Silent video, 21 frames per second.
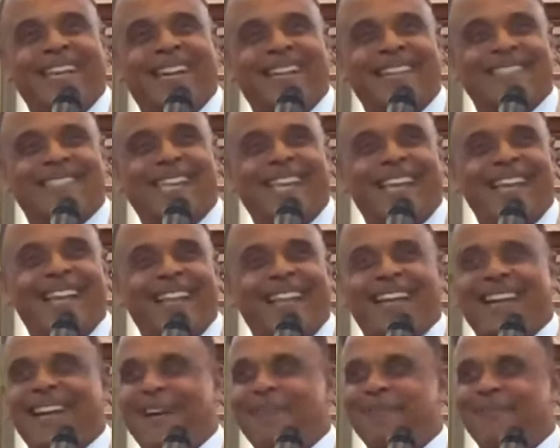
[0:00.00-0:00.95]
Can I say it
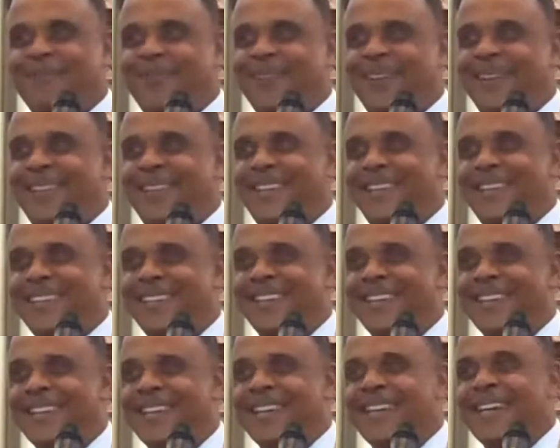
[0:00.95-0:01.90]
like I am feeling?
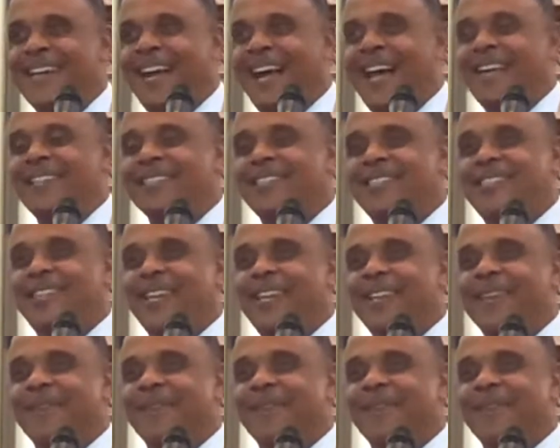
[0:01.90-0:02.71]
I see